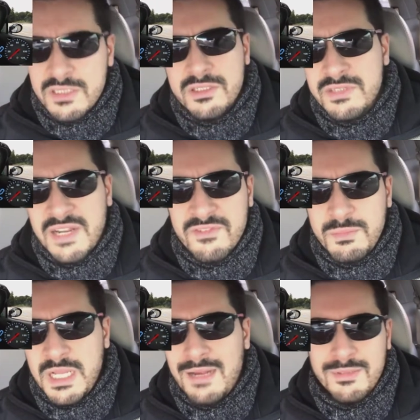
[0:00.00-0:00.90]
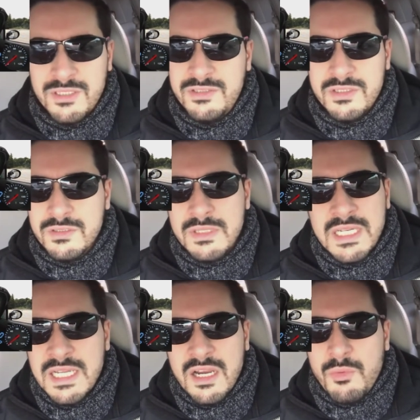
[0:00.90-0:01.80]
you'll never be able to do
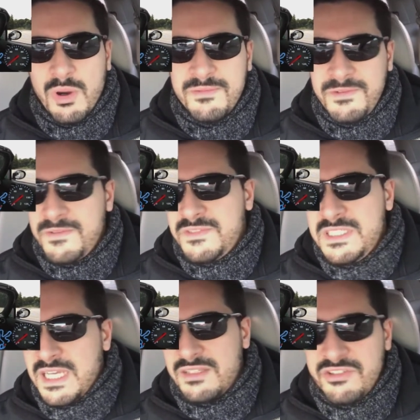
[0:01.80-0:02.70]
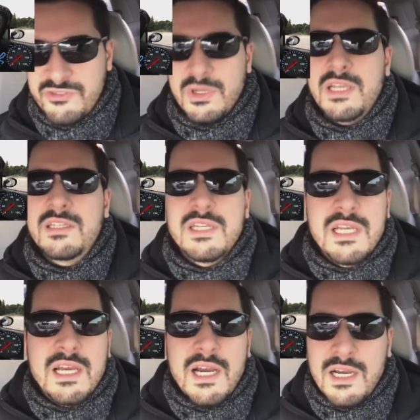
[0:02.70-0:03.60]
150 down the straight,
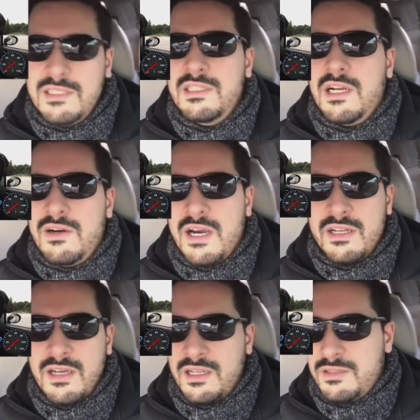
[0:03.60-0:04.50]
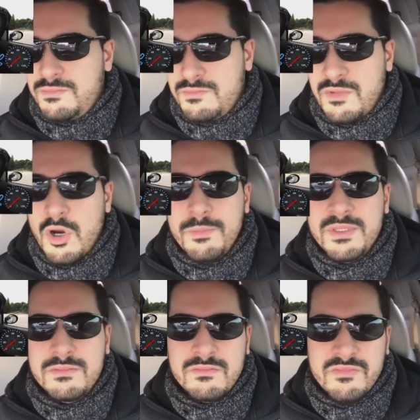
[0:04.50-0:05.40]
on a
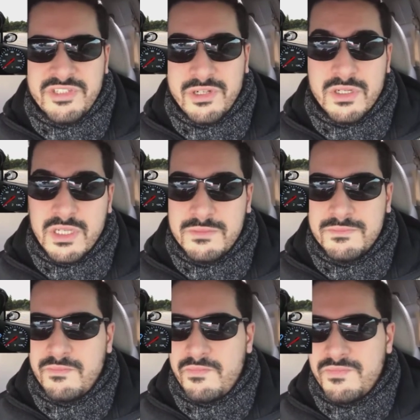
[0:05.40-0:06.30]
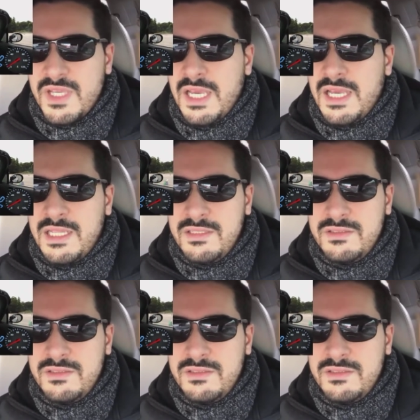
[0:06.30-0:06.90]
open circuit in